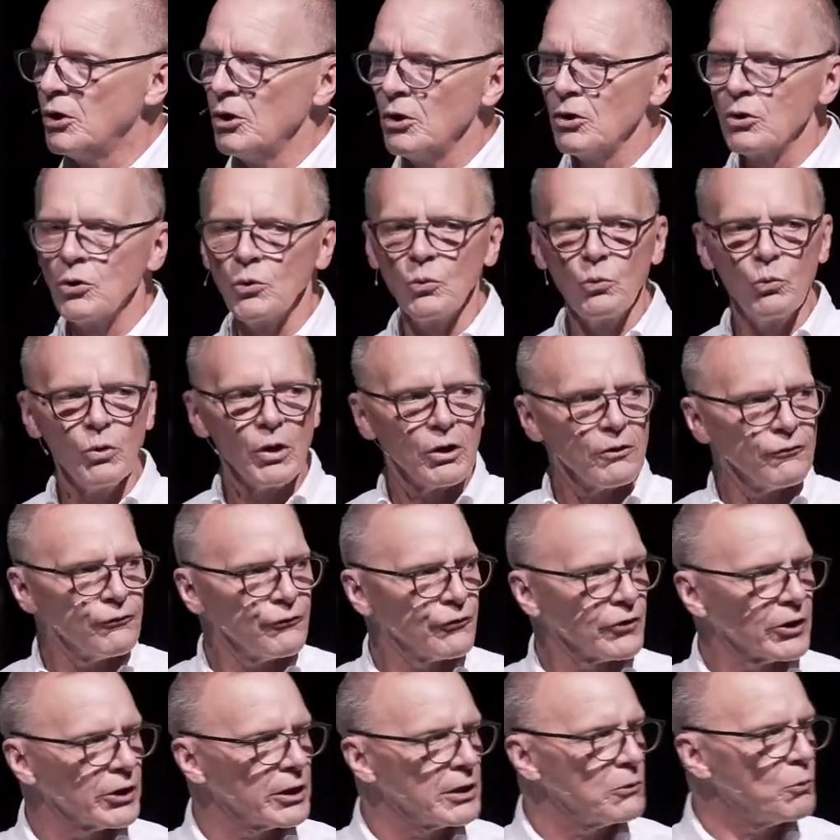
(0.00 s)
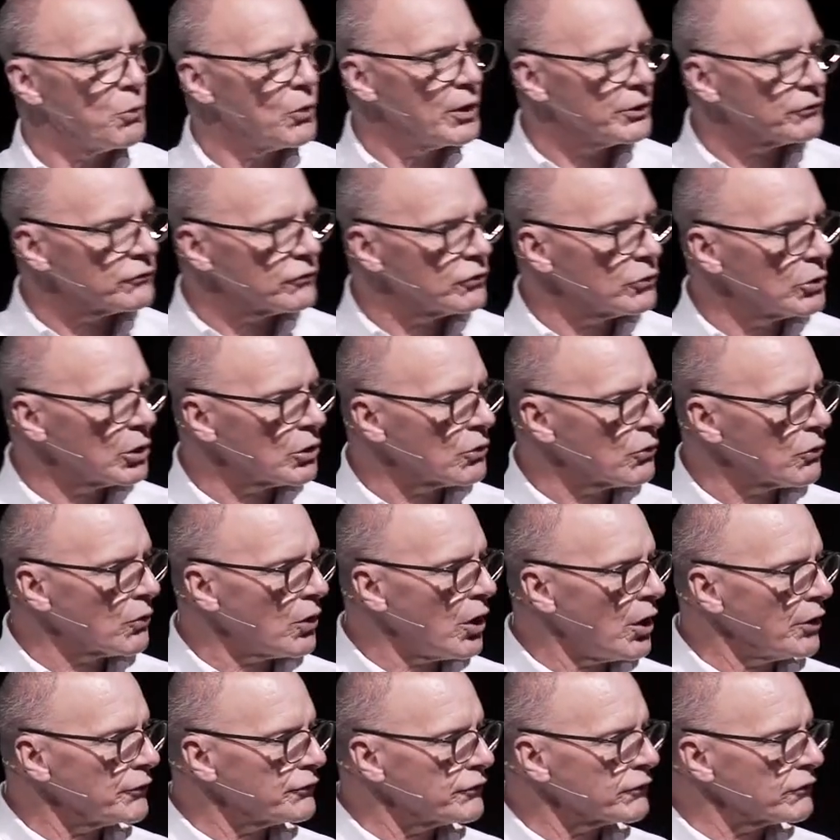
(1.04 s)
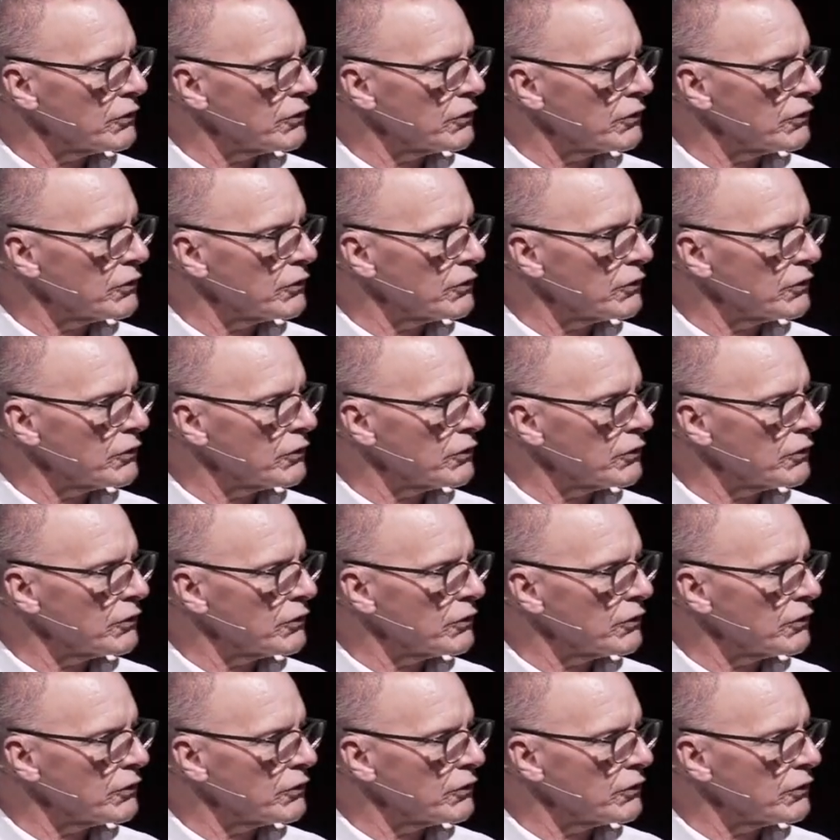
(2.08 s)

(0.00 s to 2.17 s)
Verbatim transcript: who willfully went to the cross